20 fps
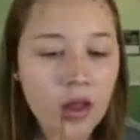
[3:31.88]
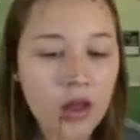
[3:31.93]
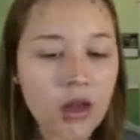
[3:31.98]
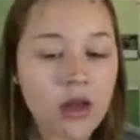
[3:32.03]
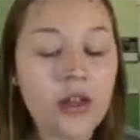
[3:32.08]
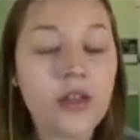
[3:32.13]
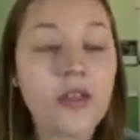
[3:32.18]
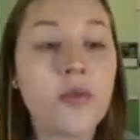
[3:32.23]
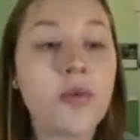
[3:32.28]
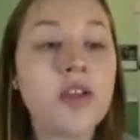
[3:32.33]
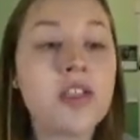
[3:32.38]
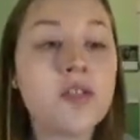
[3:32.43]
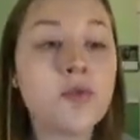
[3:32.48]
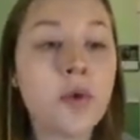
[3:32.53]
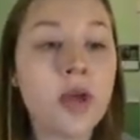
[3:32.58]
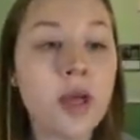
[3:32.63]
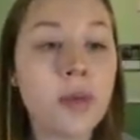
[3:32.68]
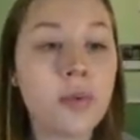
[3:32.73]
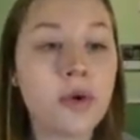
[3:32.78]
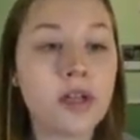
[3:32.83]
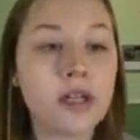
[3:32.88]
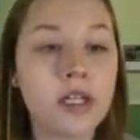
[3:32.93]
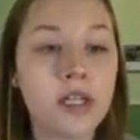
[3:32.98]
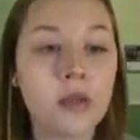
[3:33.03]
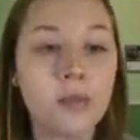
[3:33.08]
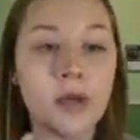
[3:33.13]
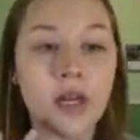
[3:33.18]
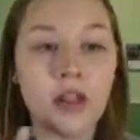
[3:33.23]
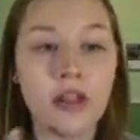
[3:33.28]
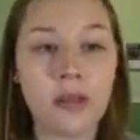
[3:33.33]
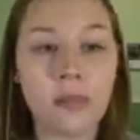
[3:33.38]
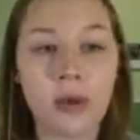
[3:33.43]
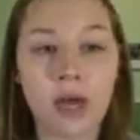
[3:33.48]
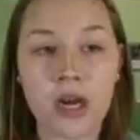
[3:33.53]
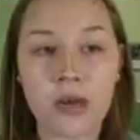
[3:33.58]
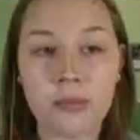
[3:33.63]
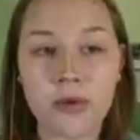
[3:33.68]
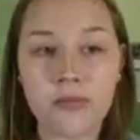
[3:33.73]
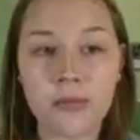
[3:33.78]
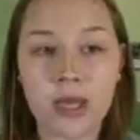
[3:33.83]
Now the reason why I put a little bit on the
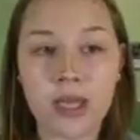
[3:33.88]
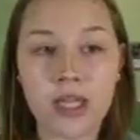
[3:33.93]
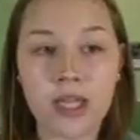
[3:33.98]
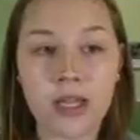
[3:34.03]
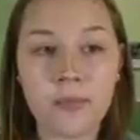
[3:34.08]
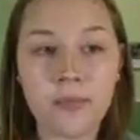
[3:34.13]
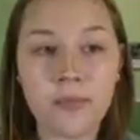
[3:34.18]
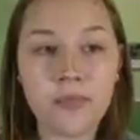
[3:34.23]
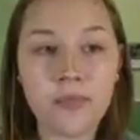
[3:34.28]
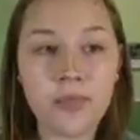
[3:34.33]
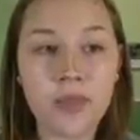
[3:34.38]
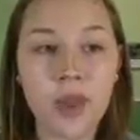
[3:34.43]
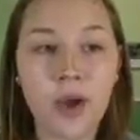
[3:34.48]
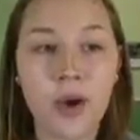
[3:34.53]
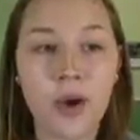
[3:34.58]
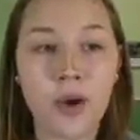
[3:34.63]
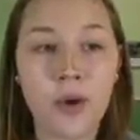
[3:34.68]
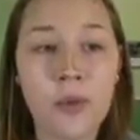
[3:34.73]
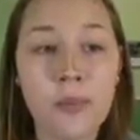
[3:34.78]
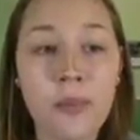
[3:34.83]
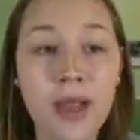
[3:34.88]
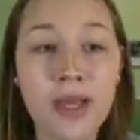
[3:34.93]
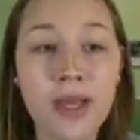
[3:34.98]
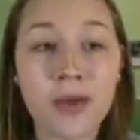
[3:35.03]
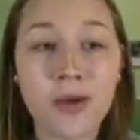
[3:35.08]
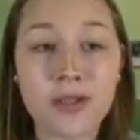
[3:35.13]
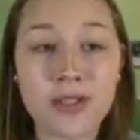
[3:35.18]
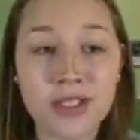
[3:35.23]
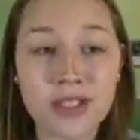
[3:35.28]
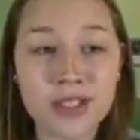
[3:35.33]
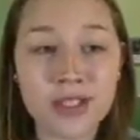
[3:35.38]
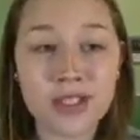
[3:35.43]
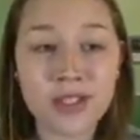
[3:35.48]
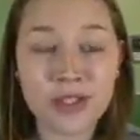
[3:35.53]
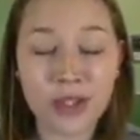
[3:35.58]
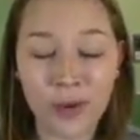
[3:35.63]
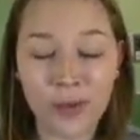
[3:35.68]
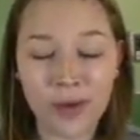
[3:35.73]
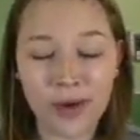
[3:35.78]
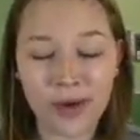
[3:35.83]
bottom of my lip, oh, my nose looks
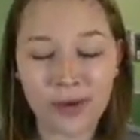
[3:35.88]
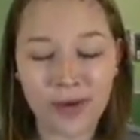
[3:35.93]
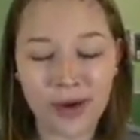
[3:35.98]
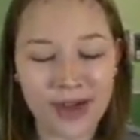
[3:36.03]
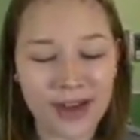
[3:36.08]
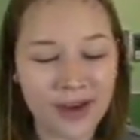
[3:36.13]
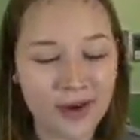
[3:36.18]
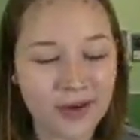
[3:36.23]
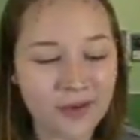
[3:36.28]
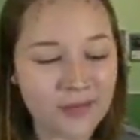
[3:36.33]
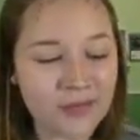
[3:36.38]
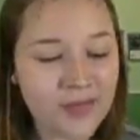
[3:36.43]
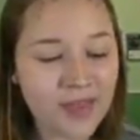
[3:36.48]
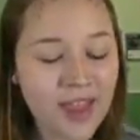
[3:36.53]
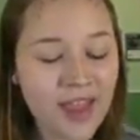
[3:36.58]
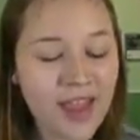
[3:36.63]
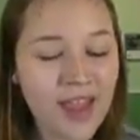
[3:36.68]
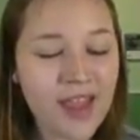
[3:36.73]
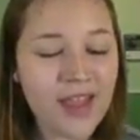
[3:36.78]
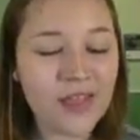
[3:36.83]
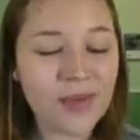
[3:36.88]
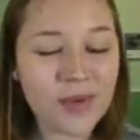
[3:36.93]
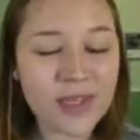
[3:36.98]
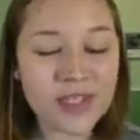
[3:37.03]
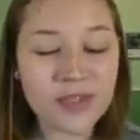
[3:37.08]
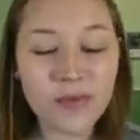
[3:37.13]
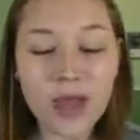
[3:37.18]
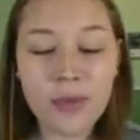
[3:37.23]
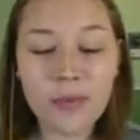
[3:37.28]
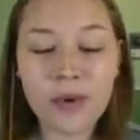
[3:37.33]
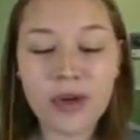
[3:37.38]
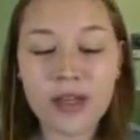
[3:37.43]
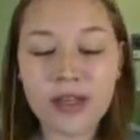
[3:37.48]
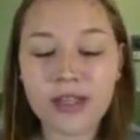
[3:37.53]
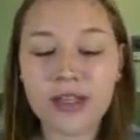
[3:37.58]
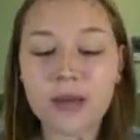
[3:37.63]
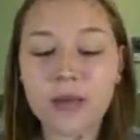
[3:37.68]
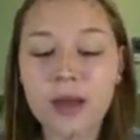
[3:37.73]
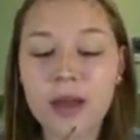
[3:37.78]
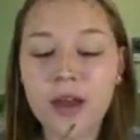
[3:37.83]
so weird right now. The reason why I put a
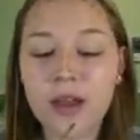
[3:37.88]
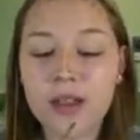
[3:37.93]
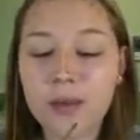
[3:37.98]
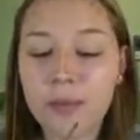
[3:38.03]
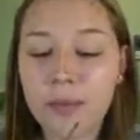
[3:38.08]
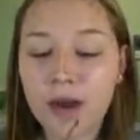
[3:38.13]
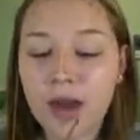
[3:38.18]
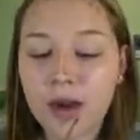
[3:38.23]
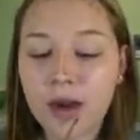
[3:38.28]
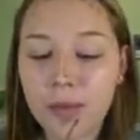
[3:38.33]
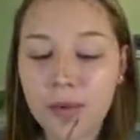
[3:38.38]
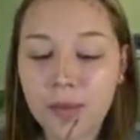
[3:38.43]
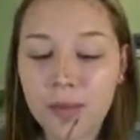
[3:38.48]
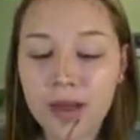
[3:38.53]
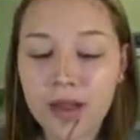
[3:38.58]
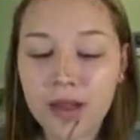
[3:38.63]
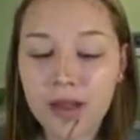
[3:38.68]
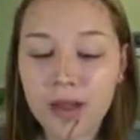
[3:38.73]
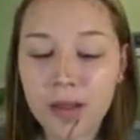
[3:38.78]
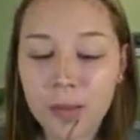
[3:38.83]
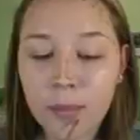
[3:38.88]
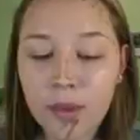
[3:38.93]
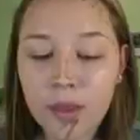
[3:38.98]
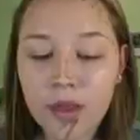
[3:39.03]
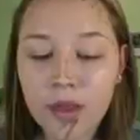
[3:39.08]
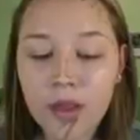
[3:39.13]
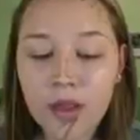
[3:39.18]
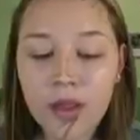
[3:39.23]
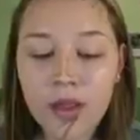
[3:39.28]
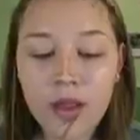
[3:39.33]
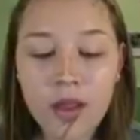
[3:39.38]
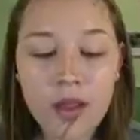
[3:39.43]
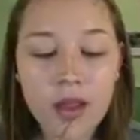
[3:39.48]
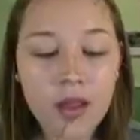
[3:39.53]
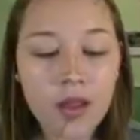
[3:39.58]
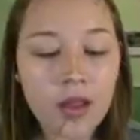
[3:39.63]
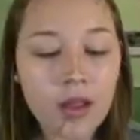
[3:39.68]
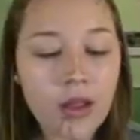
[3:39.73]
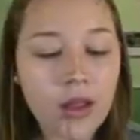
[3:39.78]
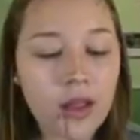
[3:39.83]
little bit on the bottom of my lip
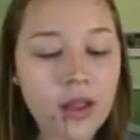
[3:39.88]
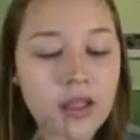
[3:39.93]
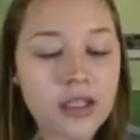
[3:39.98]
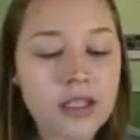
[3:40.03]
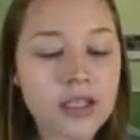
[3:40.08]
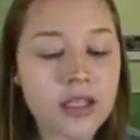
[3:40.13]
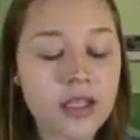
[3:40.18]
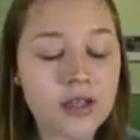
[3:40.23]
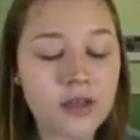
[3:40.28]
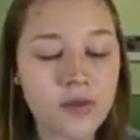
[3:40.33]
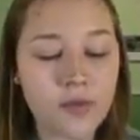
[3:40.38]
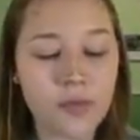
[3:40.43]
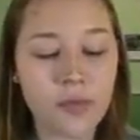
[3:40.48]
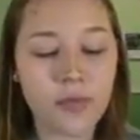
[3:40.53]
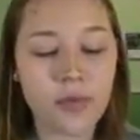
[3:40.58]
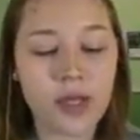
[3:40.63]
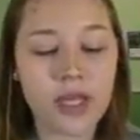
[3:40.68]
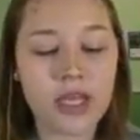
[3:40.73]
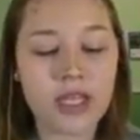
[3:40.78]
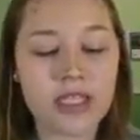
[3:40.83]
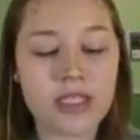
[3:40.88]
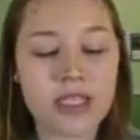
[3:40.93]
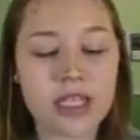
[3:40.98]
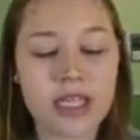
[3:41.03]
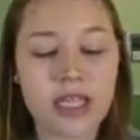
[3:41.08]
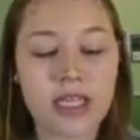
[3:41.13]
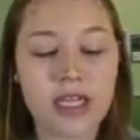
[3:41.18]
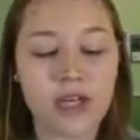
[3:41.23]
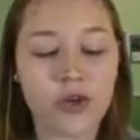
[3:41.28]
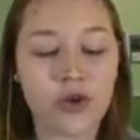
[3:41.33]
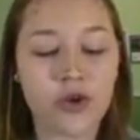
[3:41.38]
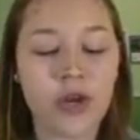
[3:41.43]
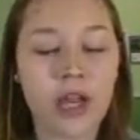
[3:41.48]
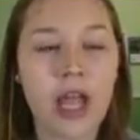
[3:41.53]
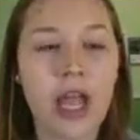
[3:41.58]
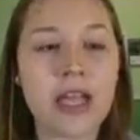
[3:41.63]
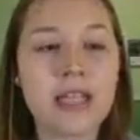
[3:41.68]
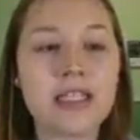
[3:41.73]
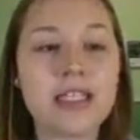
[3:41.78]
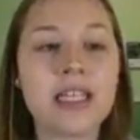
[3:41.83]
is because it
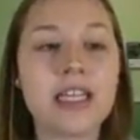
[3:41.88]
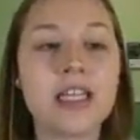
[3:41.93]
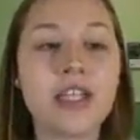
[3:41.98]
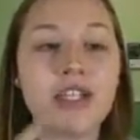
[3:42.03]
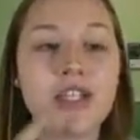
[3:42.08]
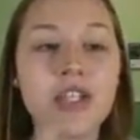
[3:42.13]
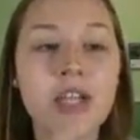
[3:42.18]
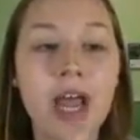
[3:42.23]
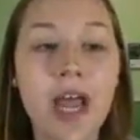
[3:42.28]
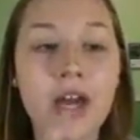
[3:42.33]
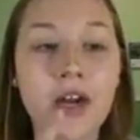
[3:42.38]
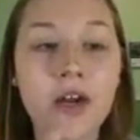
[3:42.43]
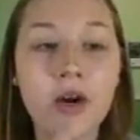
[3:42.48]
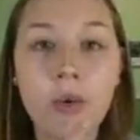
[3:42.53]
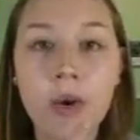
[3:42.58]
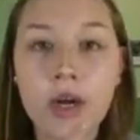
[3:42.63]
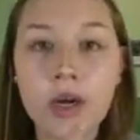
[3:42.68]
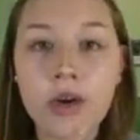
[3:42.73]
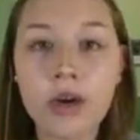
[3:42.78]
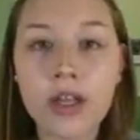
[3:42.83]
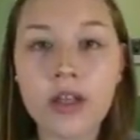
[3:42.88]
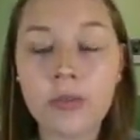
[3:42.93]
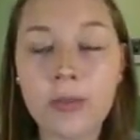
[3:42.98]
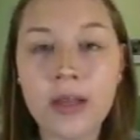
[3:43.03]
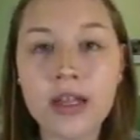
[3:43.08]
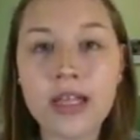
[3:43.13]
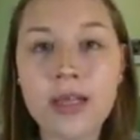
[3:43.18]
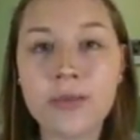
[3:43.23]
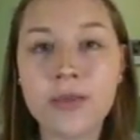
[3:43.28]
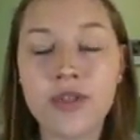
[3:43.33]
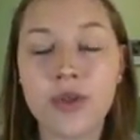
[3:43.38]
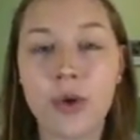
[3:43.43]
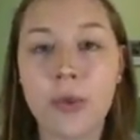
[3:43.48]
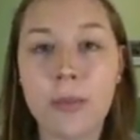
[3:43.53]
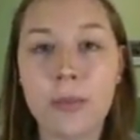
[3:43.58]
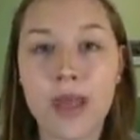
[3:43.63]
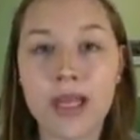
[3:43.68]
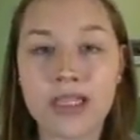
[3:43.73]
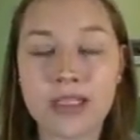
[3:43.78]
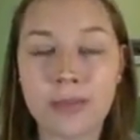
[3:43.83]
creates like a shadow underneath my lip, so it
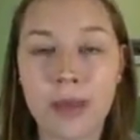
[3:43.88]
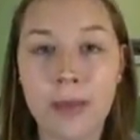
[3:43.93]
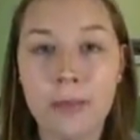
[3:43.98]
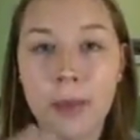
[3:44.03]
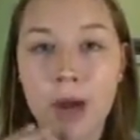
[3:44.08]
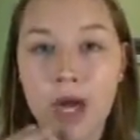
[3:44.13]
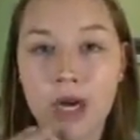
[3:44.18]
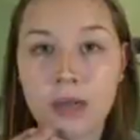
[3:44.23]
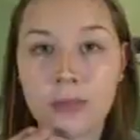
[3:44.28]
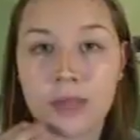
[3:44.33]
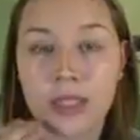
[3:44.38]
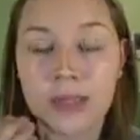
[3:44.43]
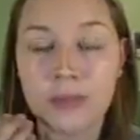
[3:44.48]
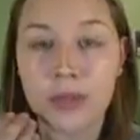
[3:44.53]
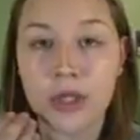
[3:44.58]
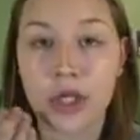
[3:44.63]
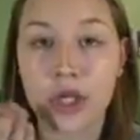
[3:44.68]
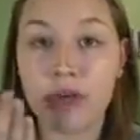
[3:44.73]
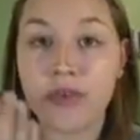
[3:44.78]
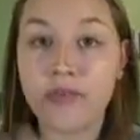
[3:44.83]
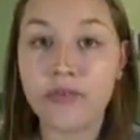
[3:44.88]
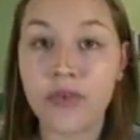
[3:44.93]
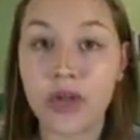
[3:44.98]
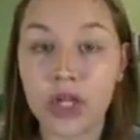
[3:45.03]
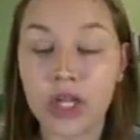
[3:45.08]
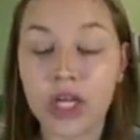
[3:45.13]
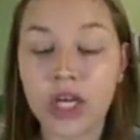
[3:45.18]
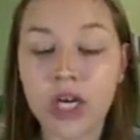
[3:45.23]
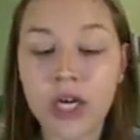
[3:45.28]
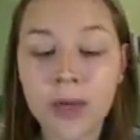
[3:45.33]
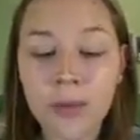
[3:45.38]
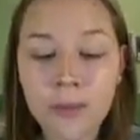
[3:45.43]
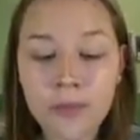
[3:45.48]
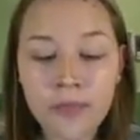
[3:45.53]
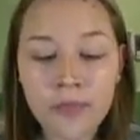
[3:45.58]
makes my bottom lip look fuller.